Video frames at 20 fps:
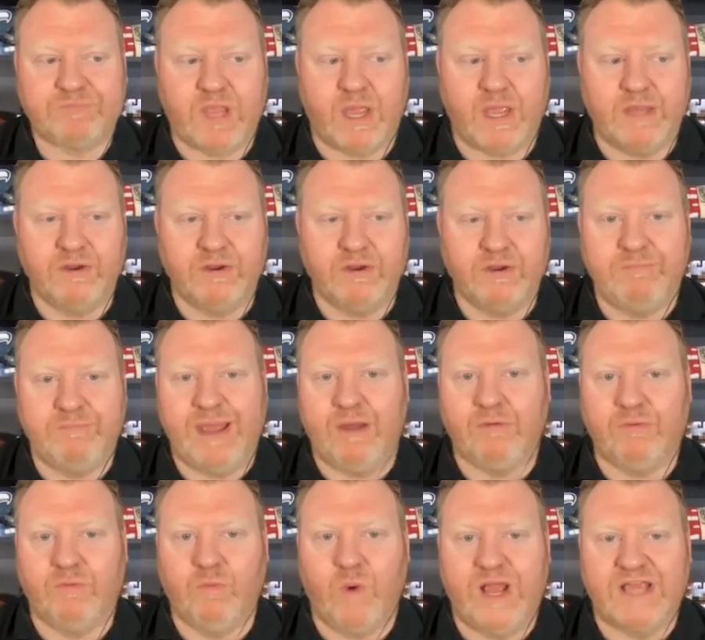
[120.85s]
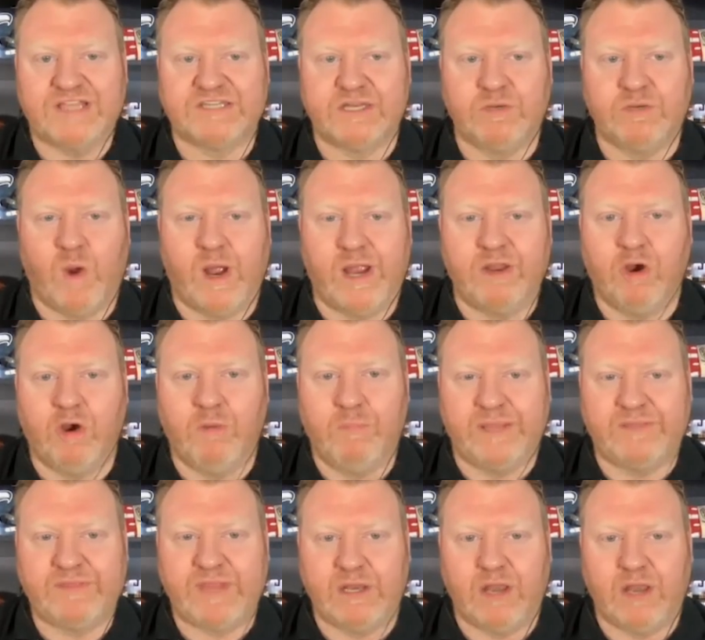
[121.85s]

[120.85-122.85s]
I know the Mountain West in Wyoming, they